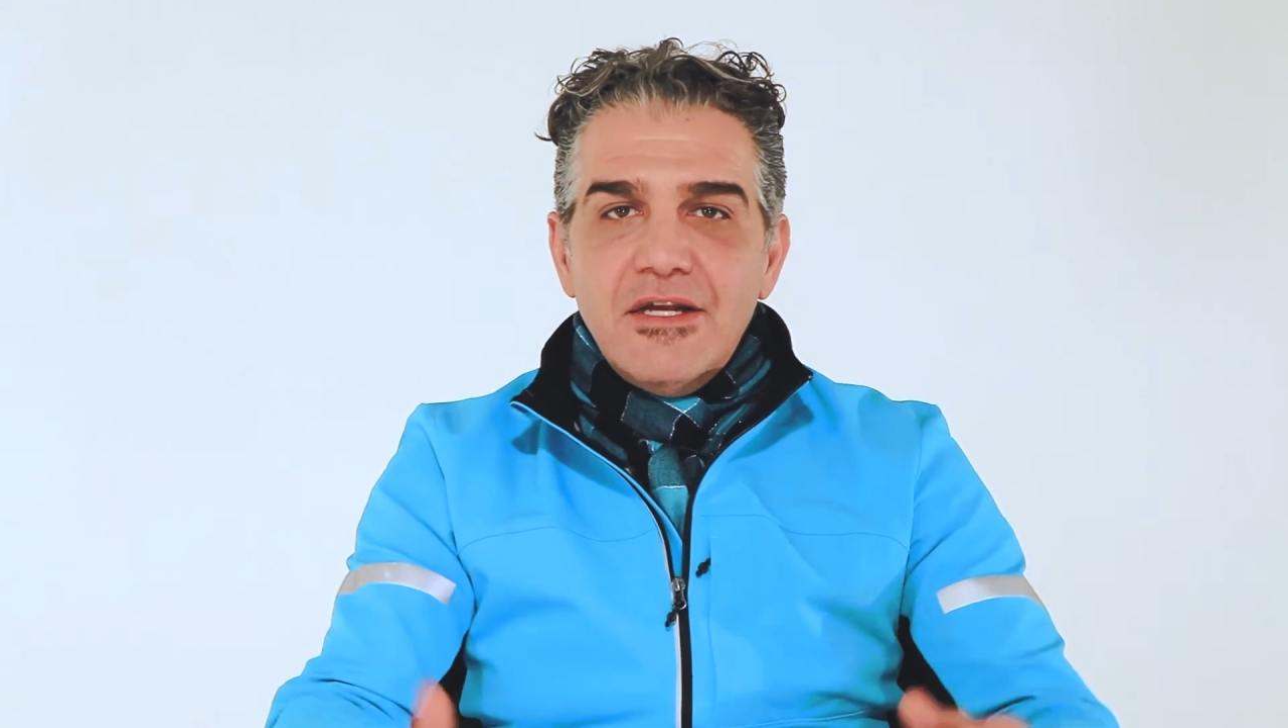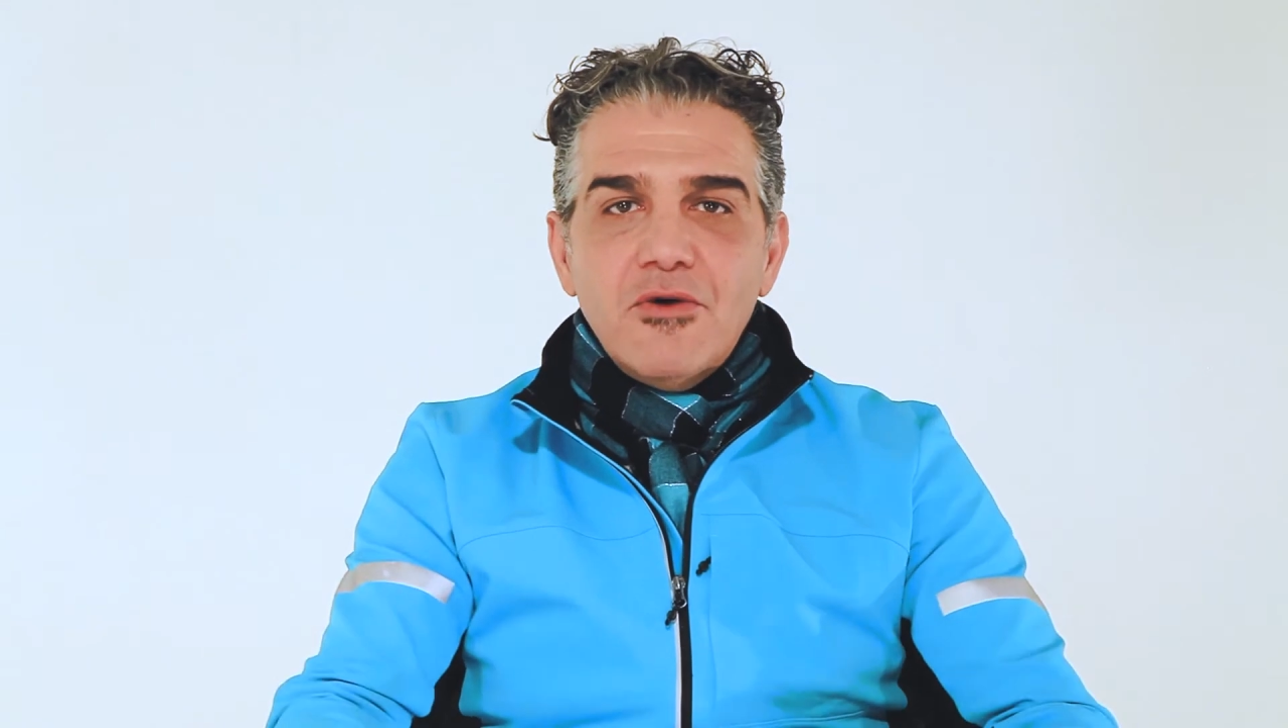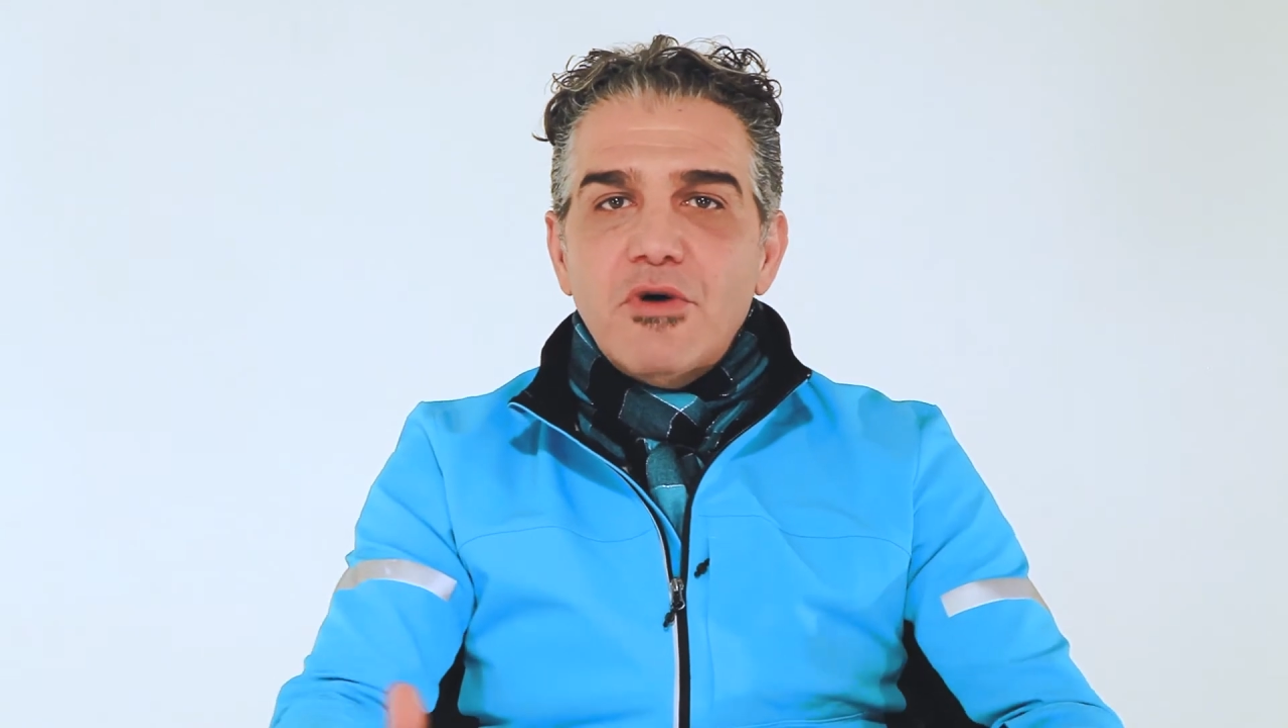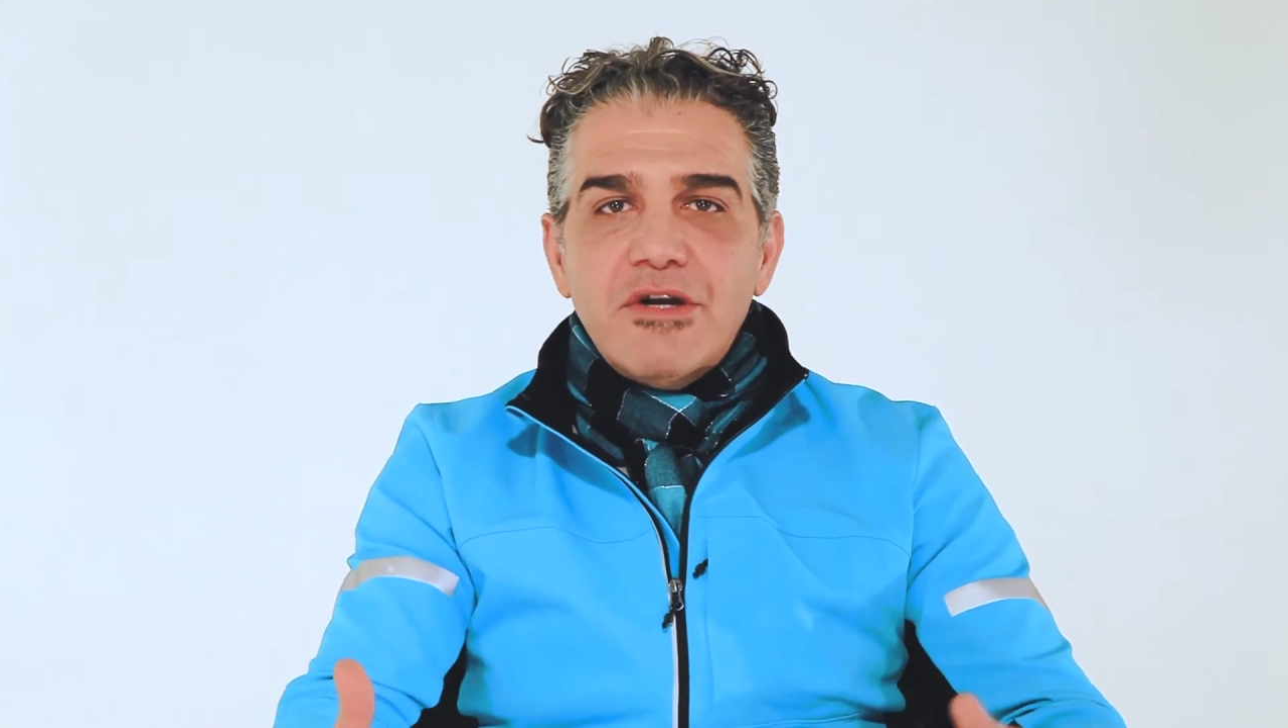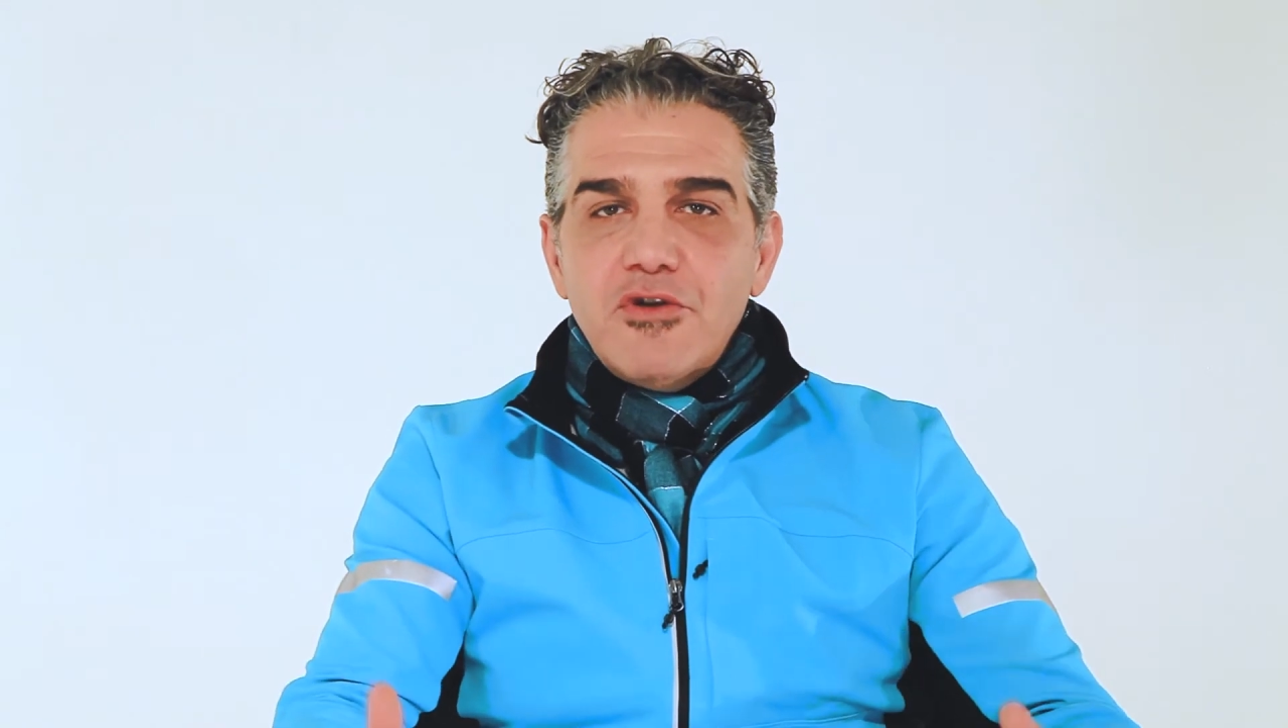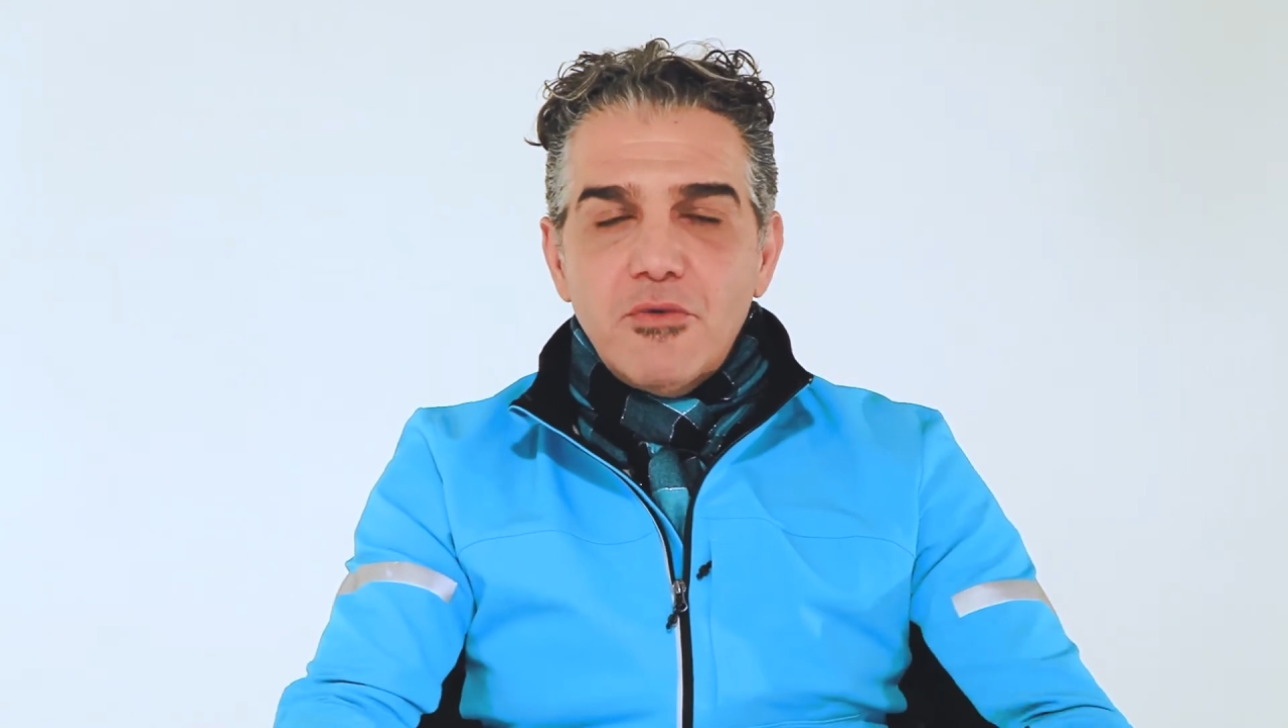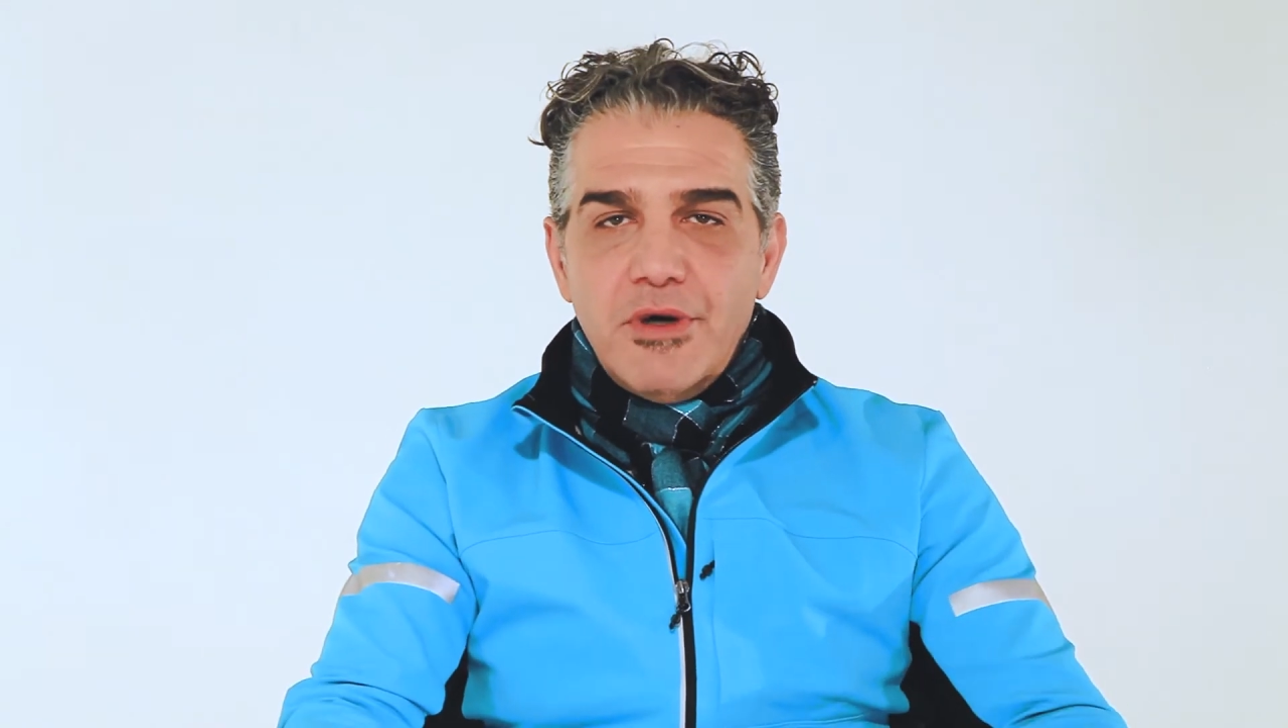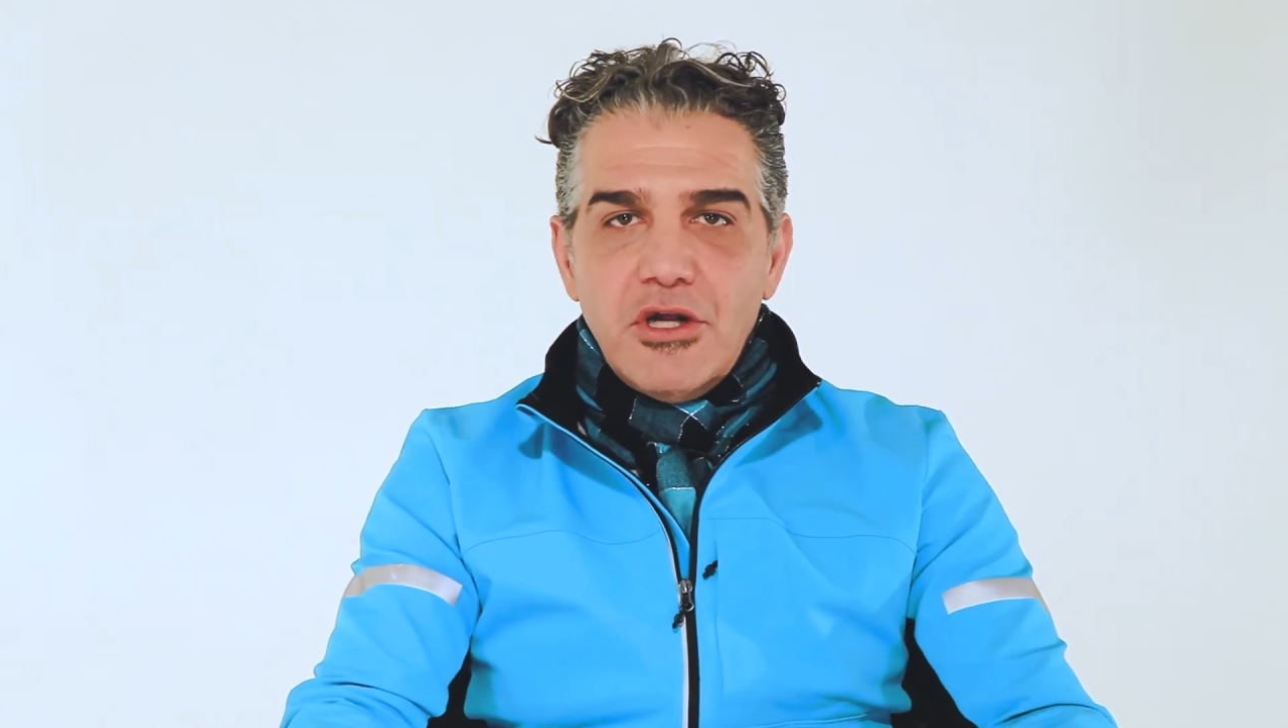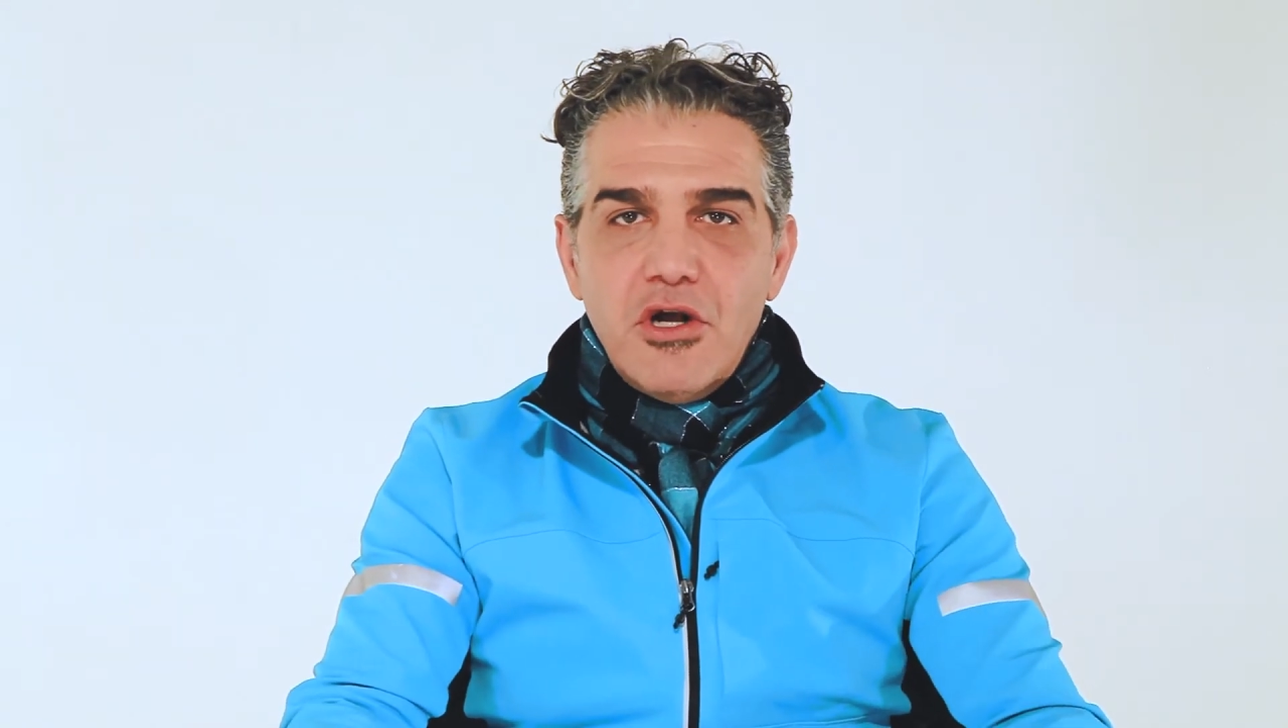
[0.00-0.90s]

whatever you want to